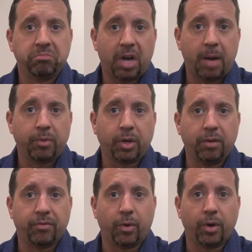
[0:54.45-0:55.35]
I'm
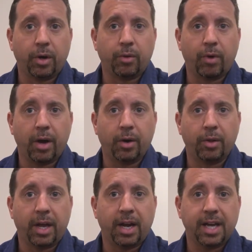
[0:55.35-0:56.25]
looking for an underwriter
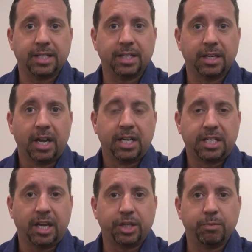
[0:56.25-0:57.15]
that has a
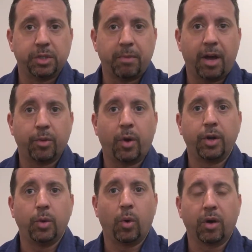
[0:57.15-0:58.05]
salesman's mouth. Why
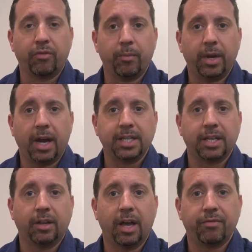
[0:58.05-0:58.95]
don't you work for me? I
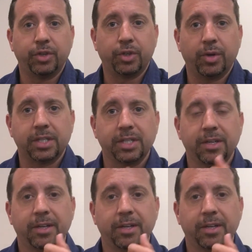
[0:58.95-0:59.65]
sell life insurance."